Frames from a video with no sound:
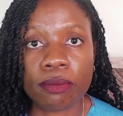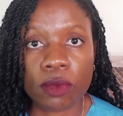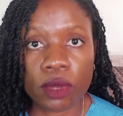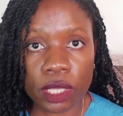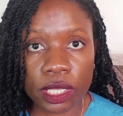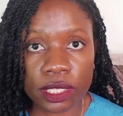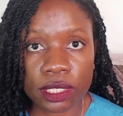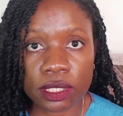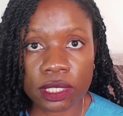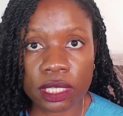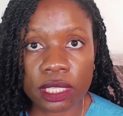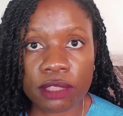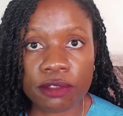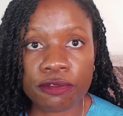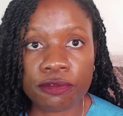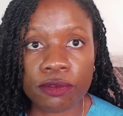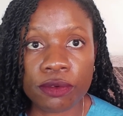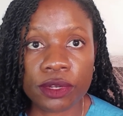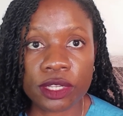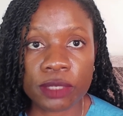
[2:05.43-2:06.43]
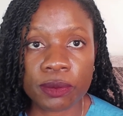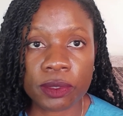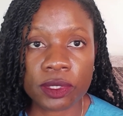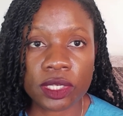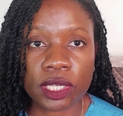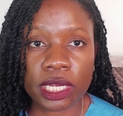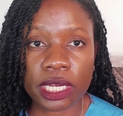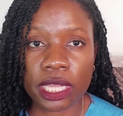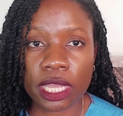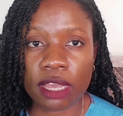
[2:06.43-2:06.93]
is in the foot,
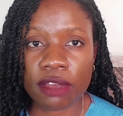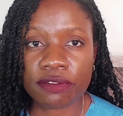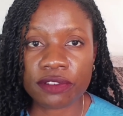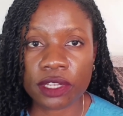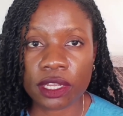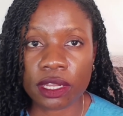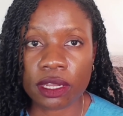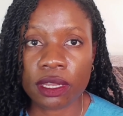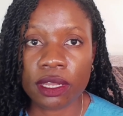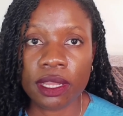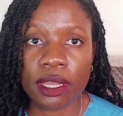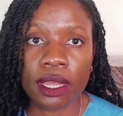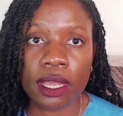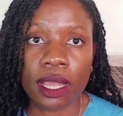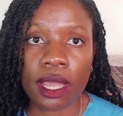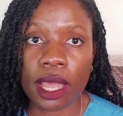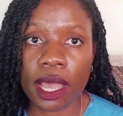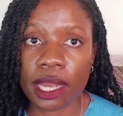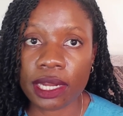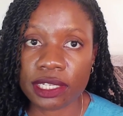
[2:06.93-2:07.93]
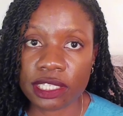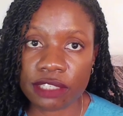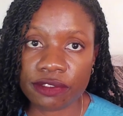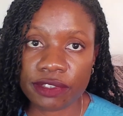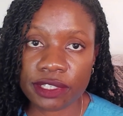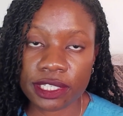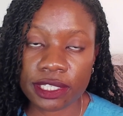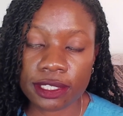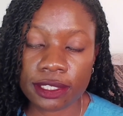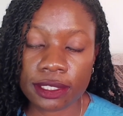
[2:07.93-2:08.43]
especially after
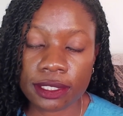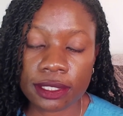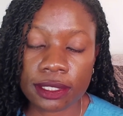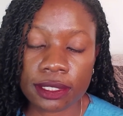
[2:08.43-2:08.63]
activities.